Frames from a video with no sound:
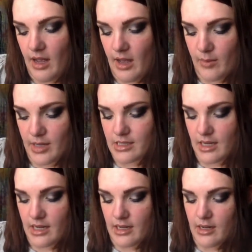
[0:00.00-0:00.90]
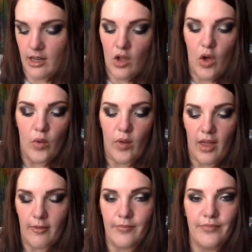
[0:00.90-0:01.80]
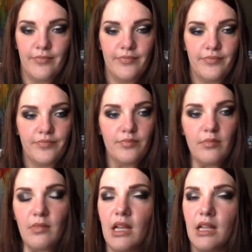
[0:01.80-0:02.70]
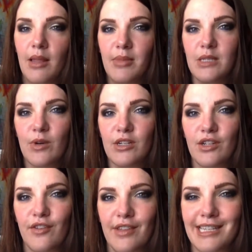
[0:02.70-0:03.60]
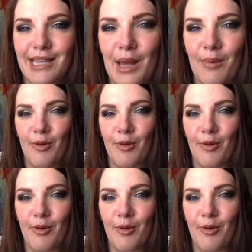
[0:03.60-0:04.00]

I'm excited. Okay, let me swatch all of these and I'll